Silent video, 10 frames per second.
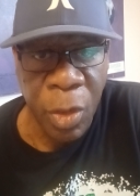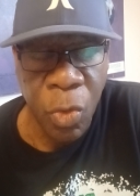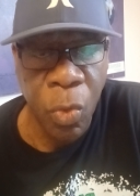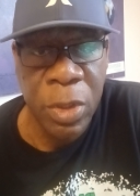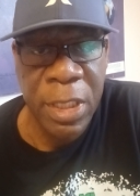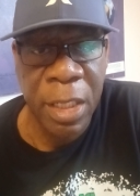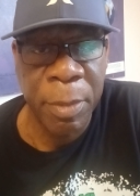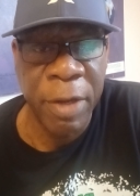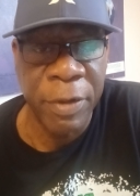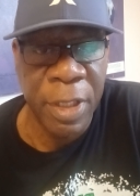tools that they
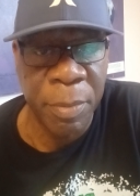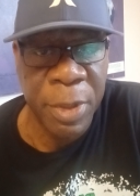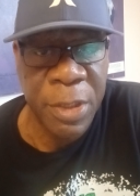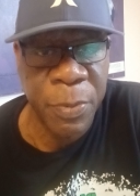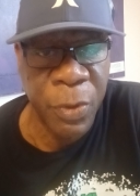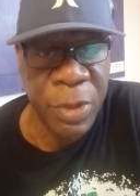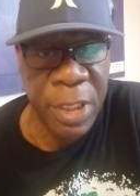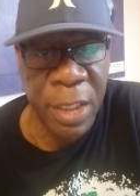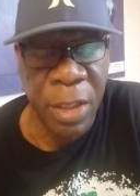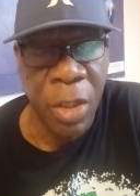have at their
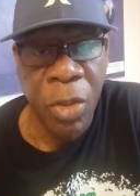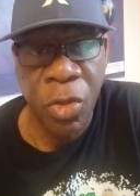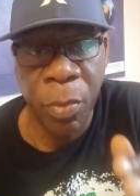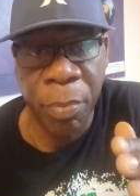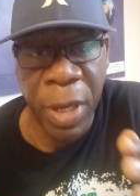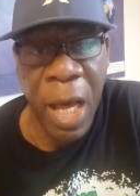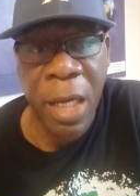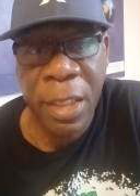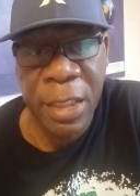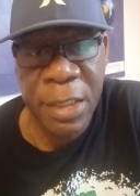disposal to
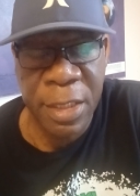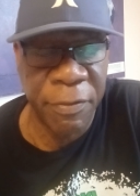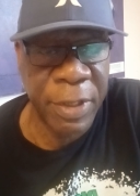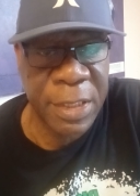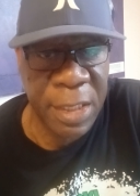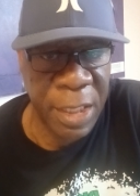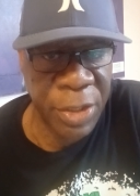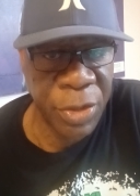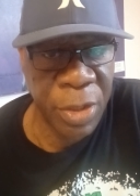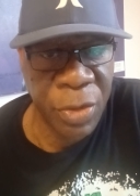block these
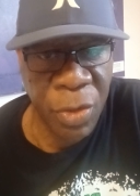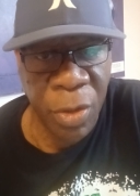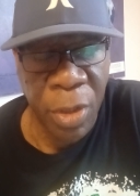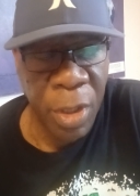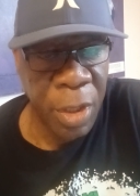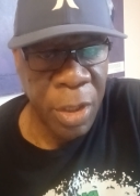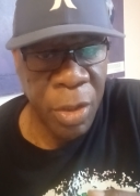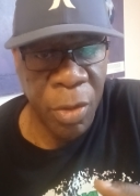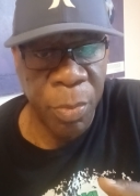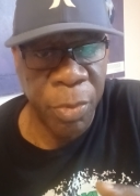investigations. So
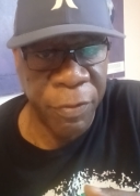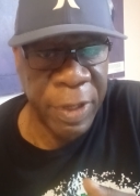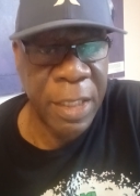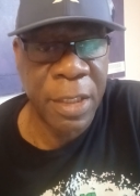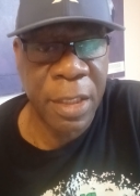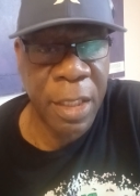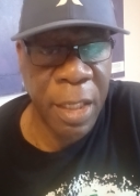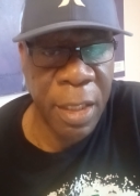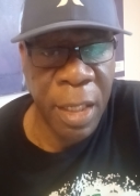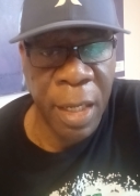you prevent
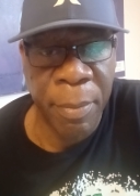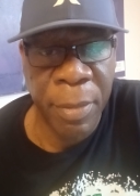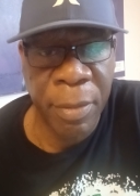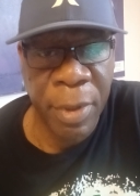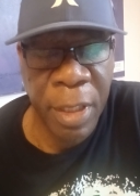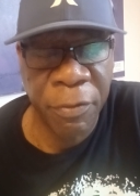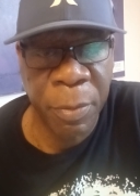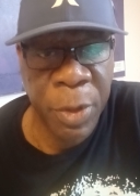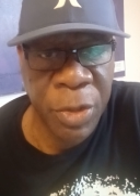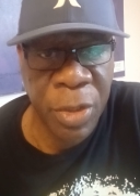
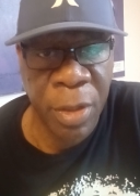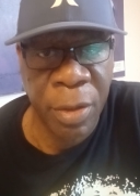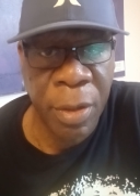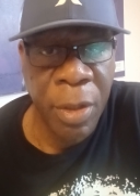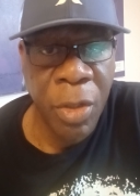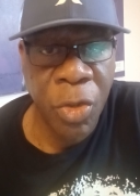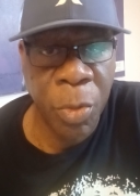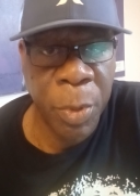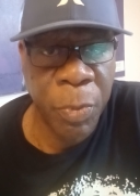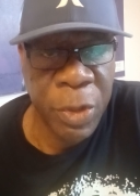information
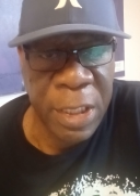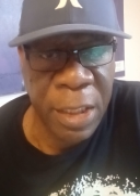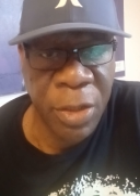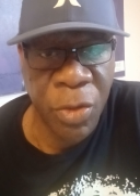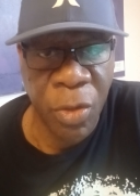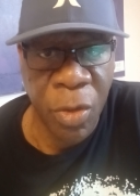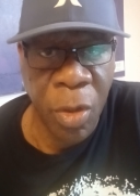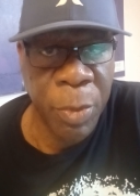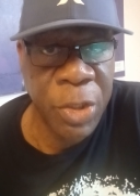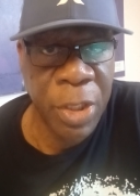to be presented to the
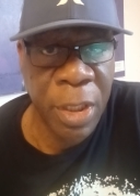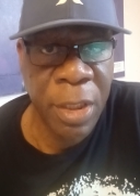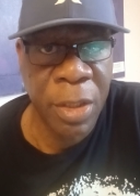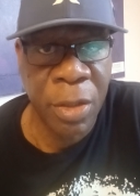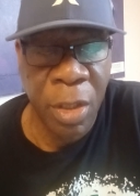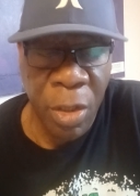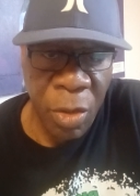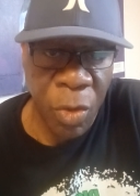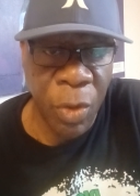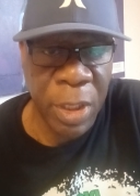commission in
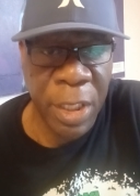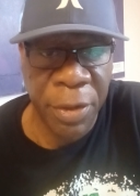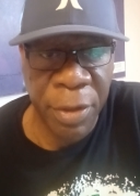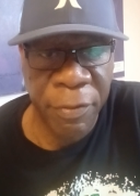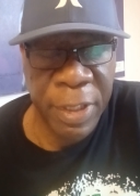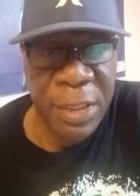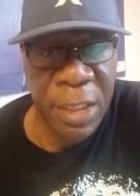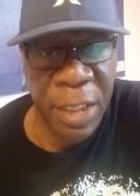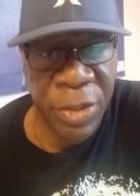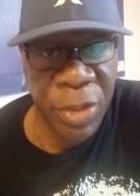doing their
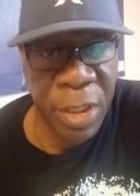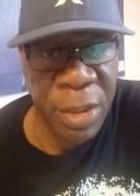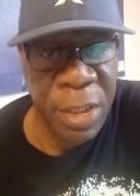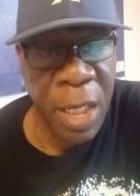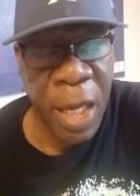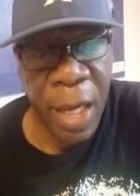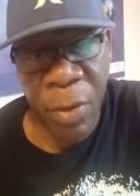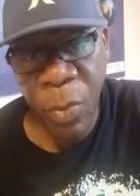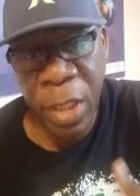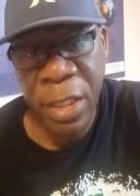investigations.
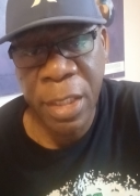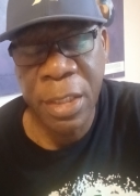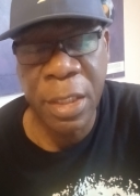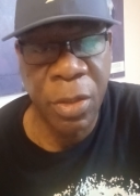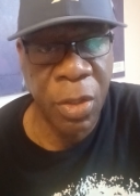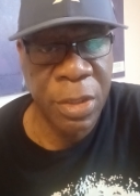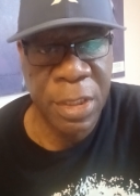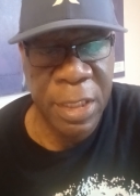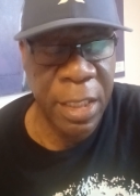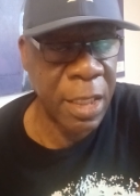And what the thing does
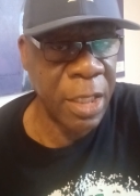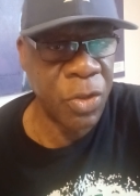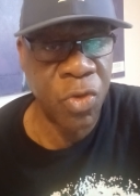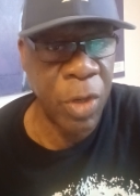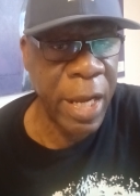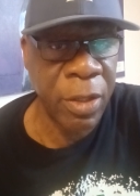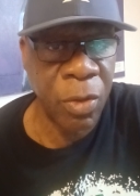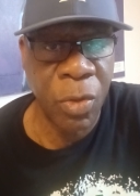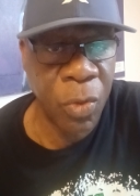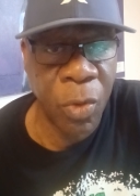is that it gets dragged
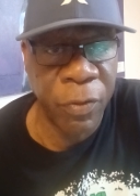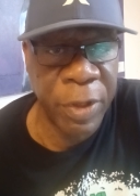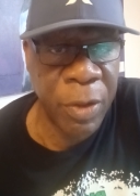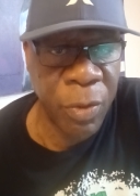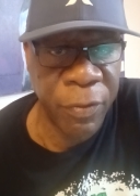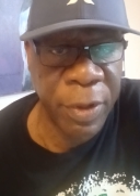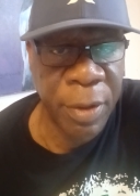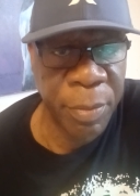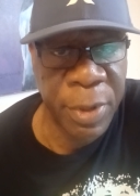out over and over.